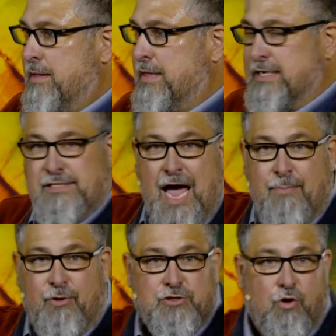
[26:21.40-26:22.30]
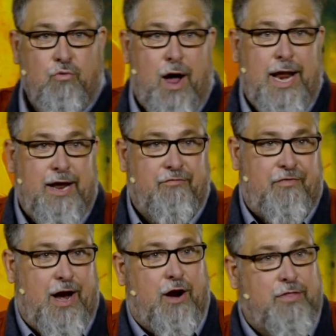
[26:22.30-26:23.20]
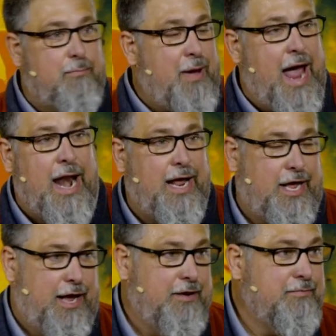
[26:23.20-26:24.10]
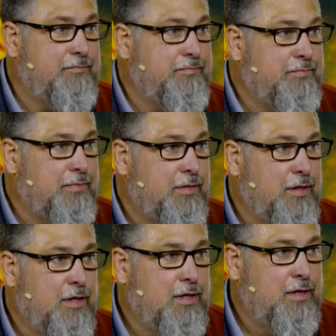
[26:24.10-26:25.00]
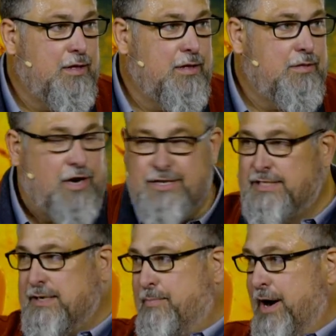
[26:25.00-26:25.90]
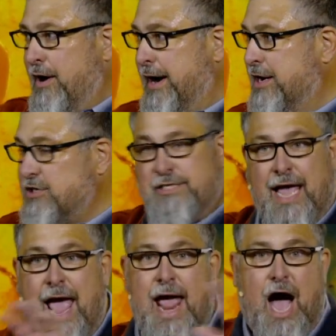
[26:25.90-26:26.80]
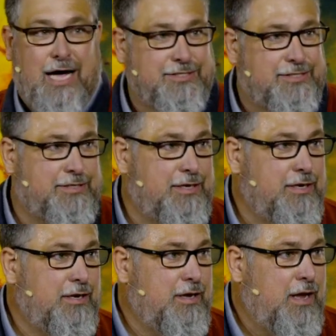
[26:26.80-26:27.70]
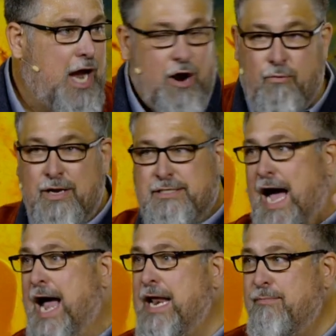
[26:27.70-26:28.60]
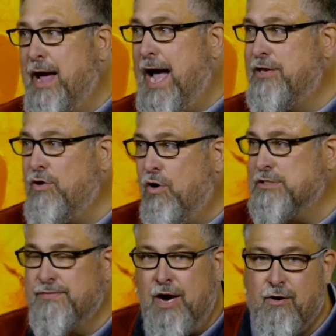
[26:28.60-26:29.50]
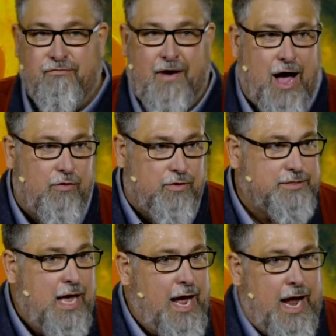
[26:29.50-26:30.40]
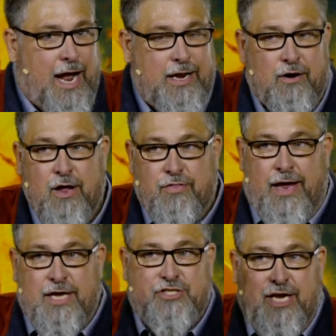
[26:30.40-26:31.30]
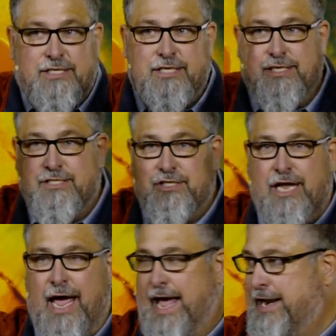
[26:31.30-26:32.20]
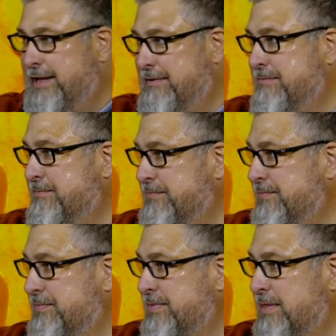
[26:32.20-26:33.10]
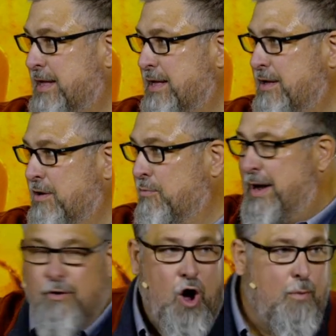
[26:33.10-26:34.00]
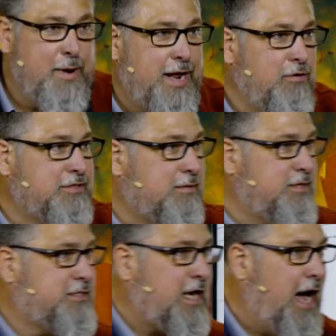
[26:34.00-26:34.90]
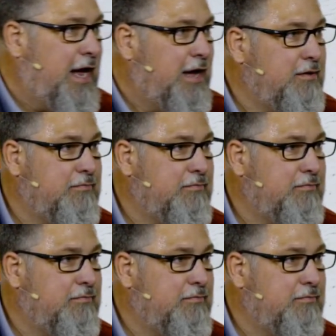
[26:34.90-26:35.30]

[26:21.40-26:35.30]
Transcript: the disciples are running in fear, they're panicking, they're disappearing, there's chaos. Everyone's hiding behind doors of their followers, and they're thinking Jesus is dead. We were hoping he was the Messiah.